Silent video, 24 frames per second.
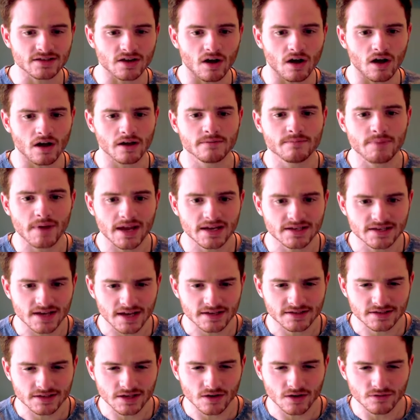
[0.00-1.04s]
on page
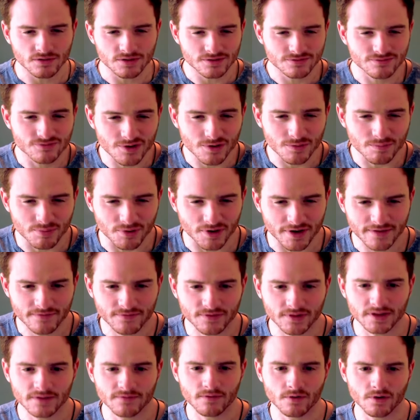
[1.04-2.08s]
SEO just real
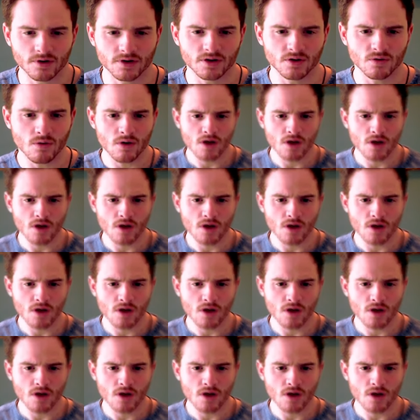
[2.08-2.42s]
briefly for you.